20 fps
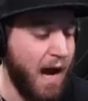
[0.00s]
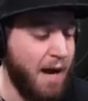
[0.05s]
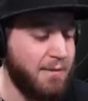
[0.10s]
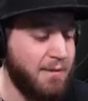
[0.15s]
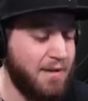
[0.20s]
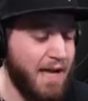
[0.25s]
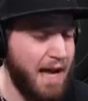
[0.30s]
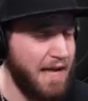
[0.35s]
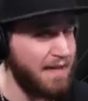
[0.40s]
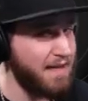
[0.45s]

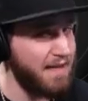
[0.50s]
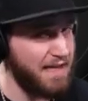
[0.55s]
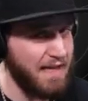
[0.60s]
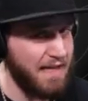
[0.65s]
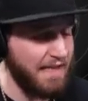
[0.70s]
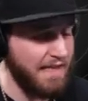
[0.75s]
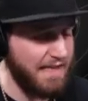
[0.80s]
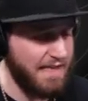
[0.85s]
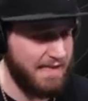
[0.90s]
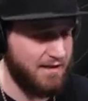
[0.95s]
I'm glad that they
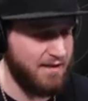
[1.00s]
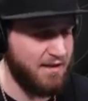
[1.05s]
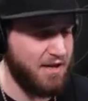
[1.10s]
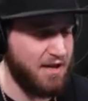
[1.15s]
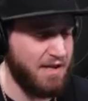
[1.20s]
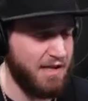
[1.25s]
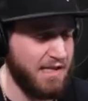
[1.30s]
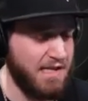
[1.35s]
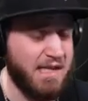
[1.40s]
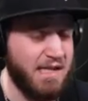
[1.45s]
at least didn't
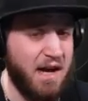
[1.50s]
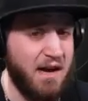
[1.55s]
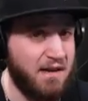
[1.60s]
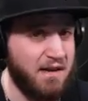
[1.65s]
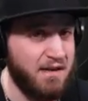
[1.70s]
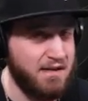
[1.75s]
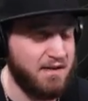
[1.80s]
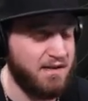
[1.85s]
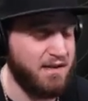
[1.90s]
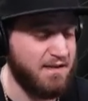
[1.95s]
call it
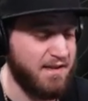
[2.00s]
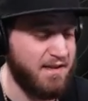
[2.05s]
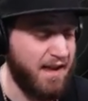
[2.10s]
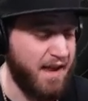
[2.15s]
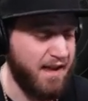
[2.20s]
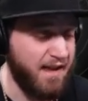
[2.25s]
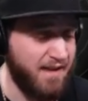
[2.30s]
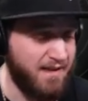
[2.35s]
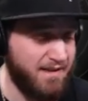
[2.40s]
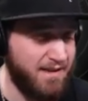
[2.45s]
Dunks, because
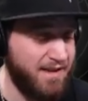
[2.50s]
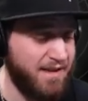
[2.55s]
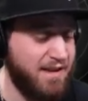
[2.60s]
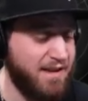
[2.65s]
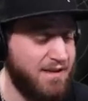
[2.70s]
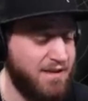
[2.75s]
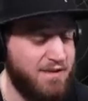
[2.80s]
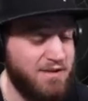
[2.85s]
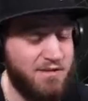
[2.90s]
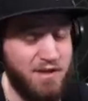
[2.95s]
like
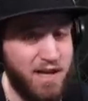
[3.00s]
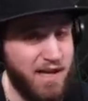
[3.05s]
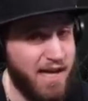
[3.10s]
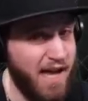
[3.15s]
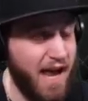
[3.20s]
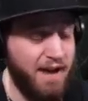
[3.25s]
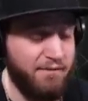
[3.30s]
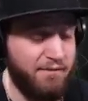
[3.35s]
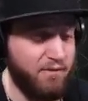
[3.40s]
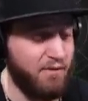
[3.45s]
dude, like
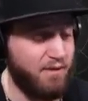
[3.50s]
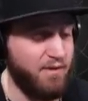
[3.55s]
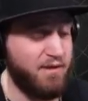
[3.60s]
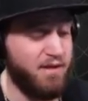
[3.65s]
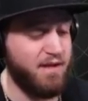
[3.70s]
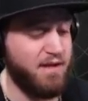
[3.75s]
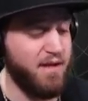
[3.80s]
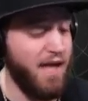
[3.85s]
everyone